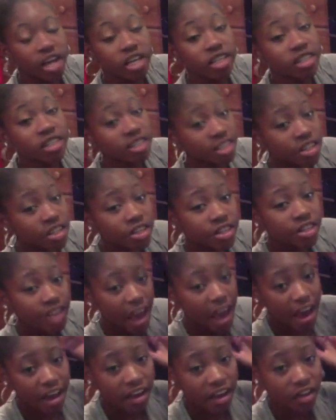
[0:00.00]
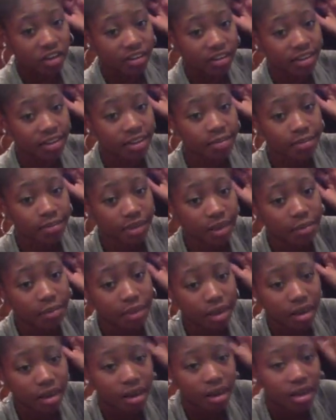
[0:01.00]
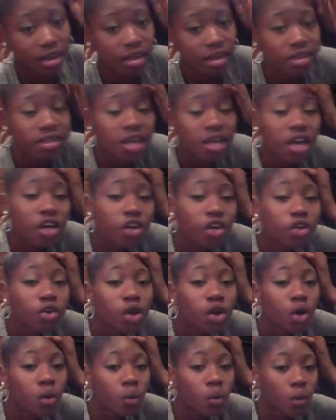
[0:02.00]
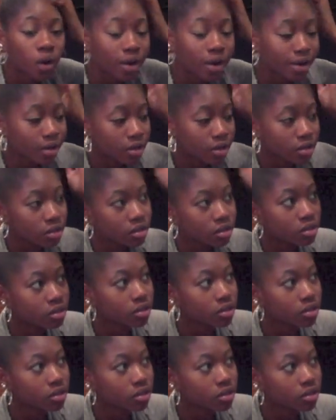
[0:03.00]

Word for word: Consider that deeply because you don't want